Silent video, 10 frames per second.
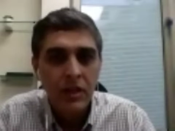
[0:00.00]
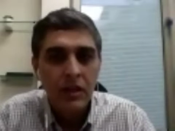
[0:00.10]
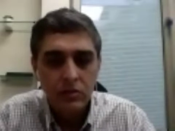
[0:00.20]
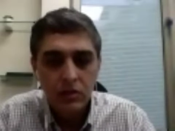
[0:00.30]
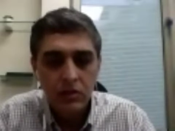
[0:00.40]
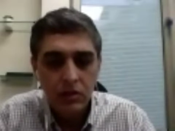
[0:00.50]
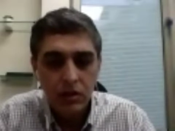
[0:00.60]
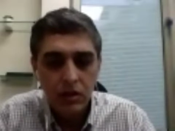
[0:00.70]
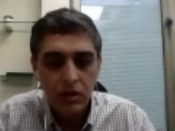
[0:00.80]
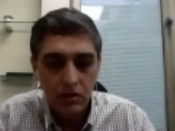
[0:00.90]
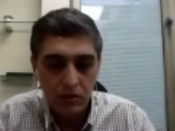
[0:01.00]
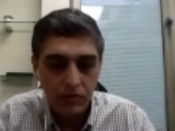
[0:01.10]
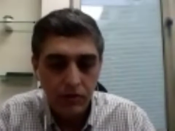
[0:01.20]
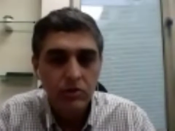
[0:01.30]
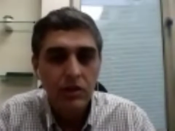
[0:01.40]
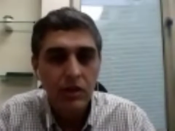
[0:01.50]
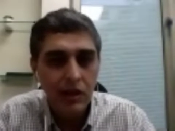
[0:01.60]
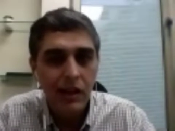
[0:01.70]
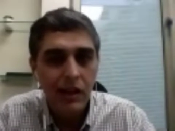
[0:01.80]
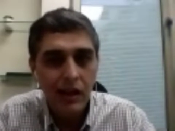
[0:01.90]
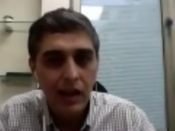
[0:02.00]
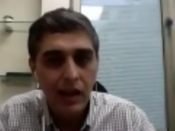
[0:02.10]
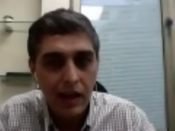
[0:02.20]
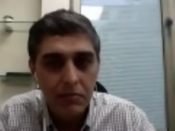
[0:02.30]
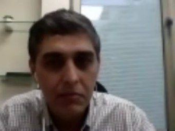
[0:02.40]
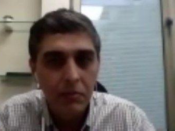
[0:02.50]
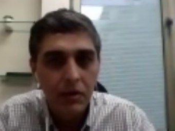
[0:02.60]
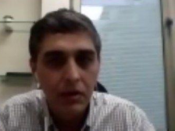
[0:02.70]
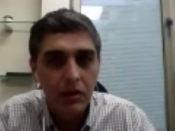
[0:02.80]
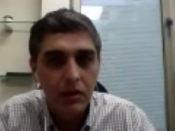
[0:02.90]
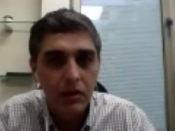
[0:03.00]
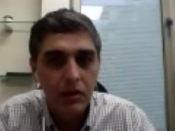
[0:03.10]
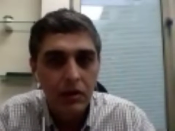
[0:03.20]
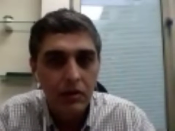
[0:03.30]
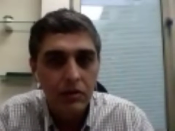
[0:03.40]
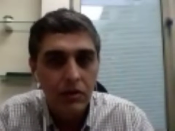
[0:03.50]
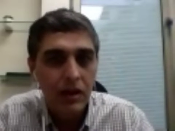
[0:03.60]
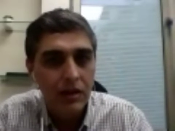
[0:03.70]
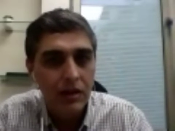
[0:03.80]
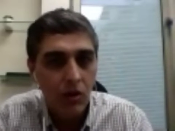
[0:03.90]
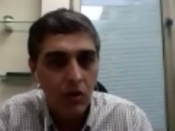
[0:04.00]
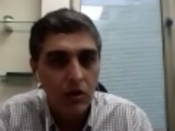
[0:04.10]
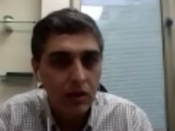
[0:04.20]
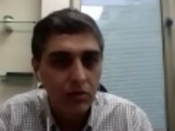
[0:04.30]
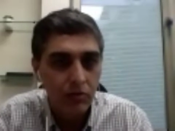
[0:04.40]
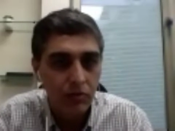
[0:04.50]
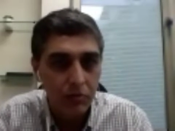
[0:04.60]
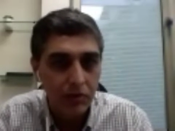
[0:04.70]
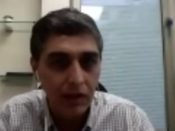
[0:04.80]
So fortunately, I am trained in all these forms.